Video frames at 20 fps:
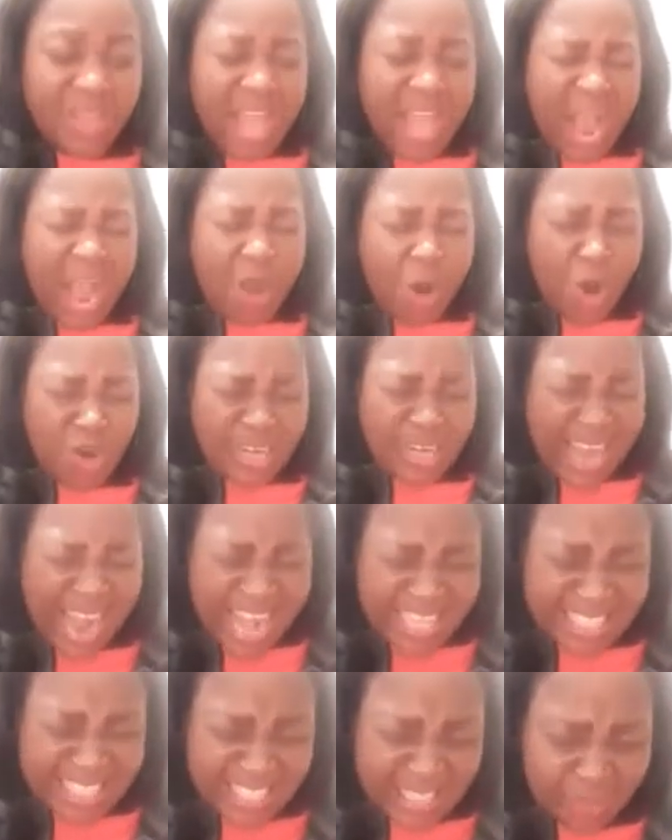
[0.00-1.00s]
I hold
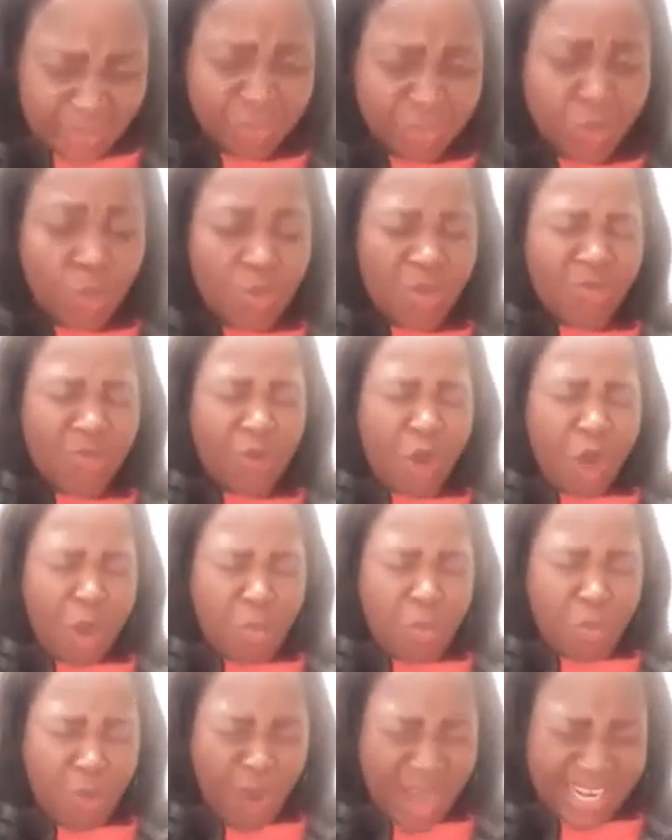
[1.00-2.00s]
hands with
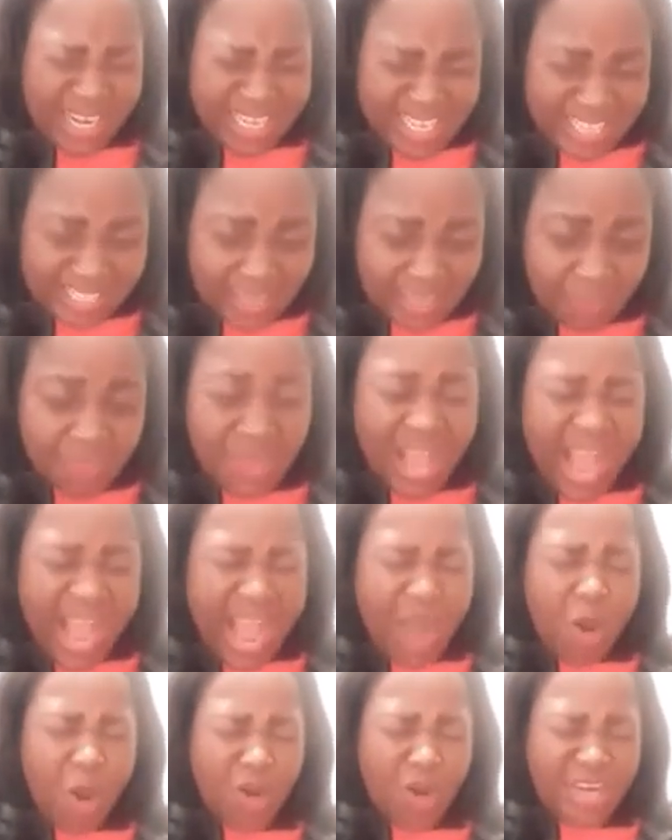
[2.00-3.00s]
all Moalians.
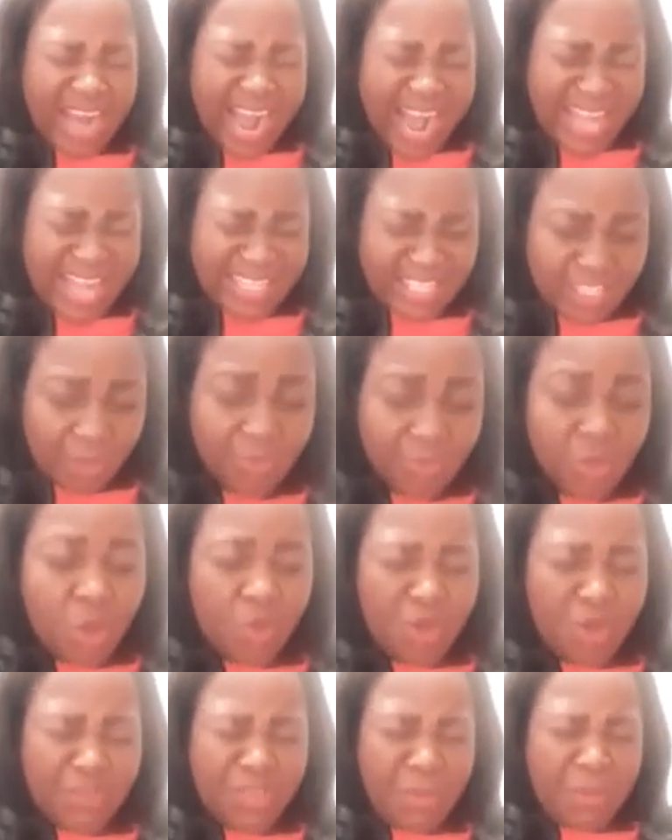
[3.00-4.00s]
I hold hands
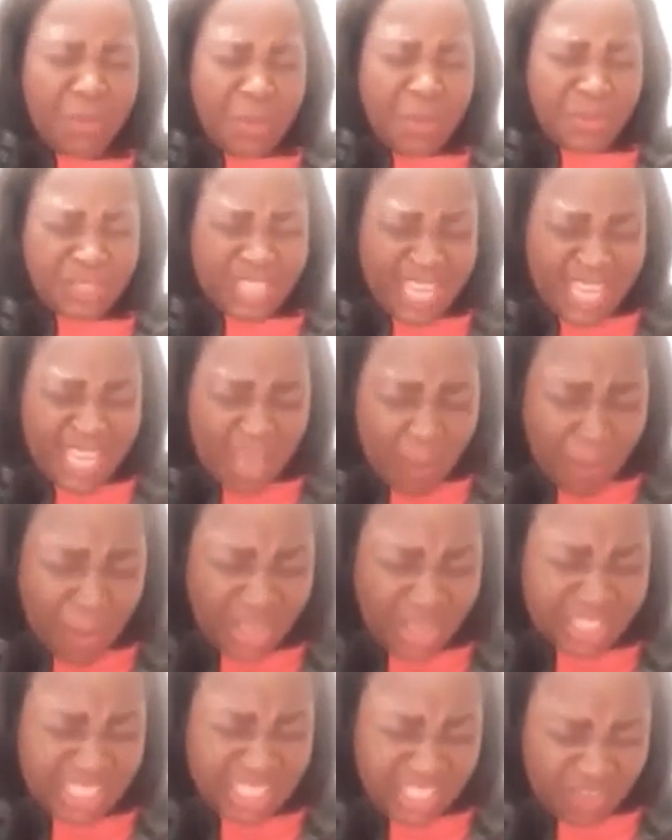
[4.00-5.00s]
with the people taking
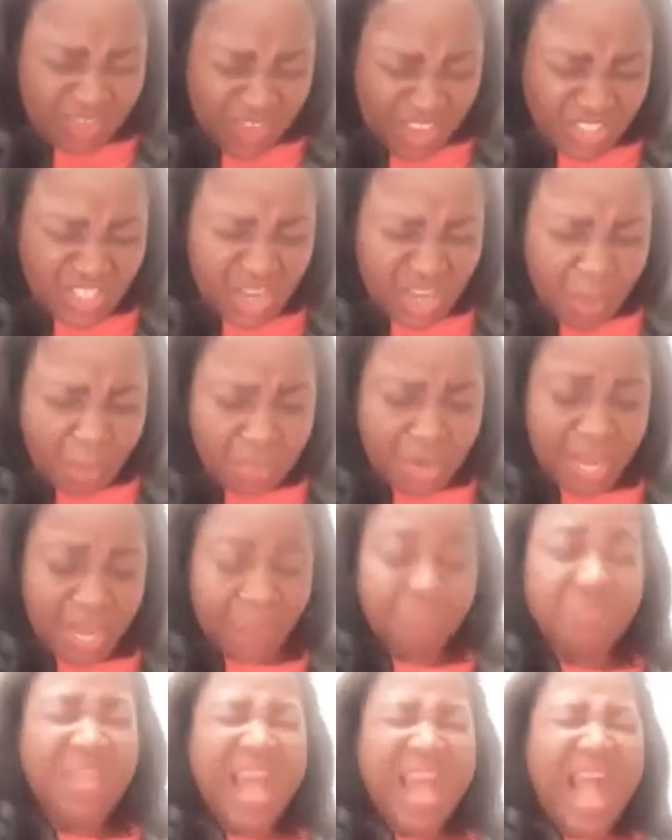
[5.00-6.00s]
part in this fasting and
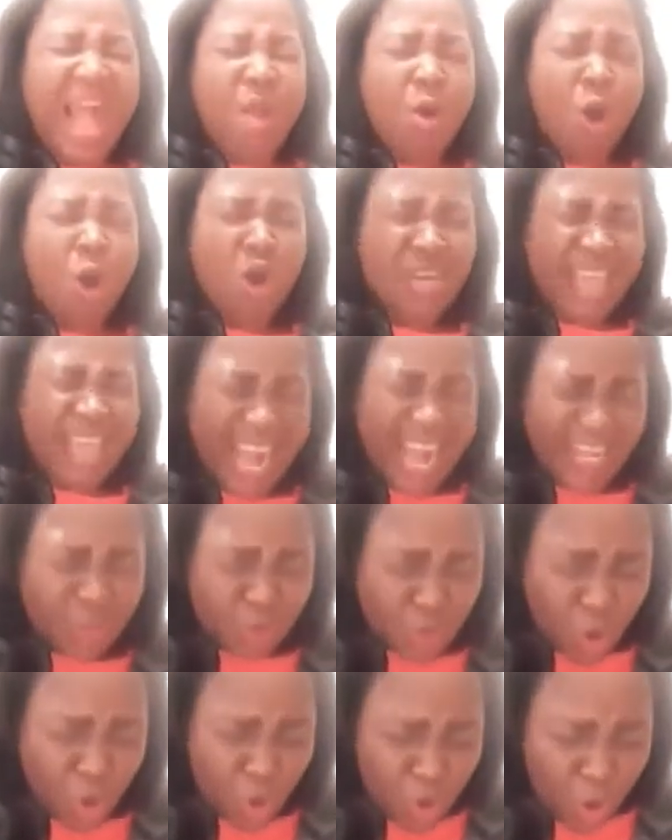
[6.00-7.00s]
prayer. I hold
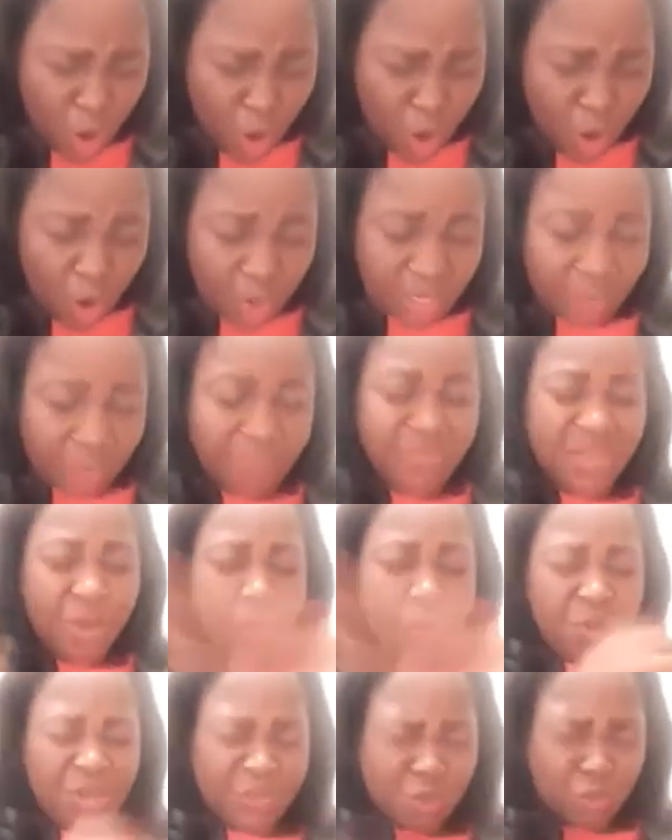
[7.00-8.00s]
hands, oh God,
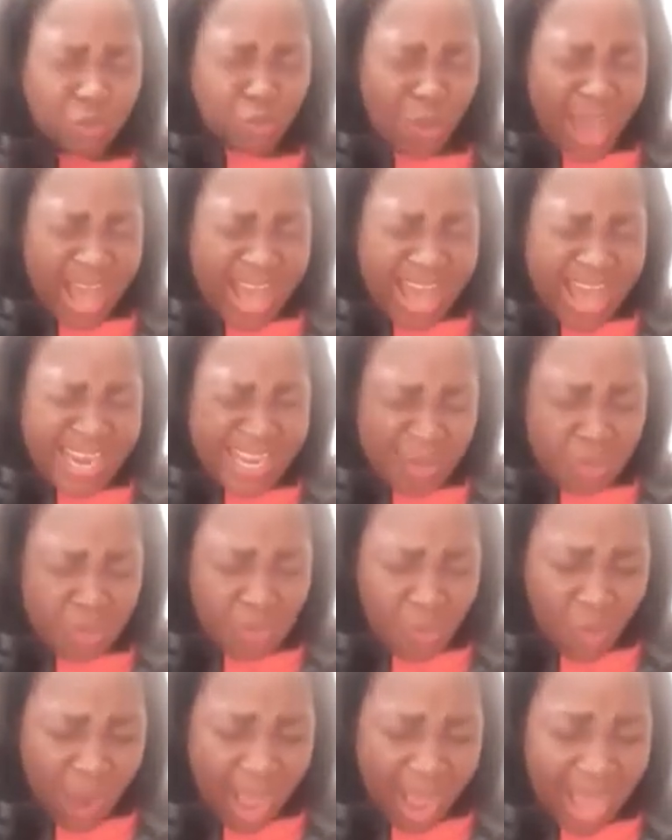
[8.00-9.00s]
with Swal and
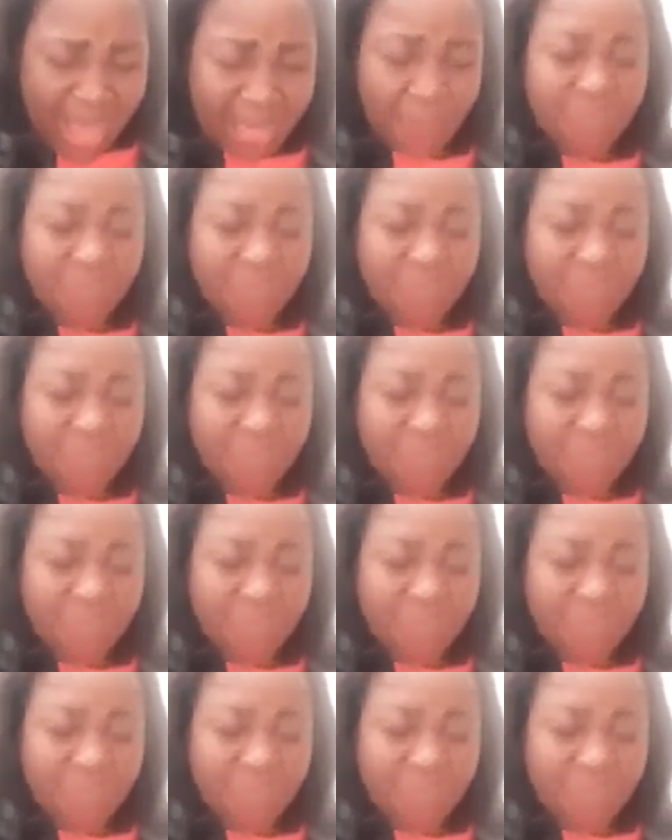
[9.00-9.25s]
Moal.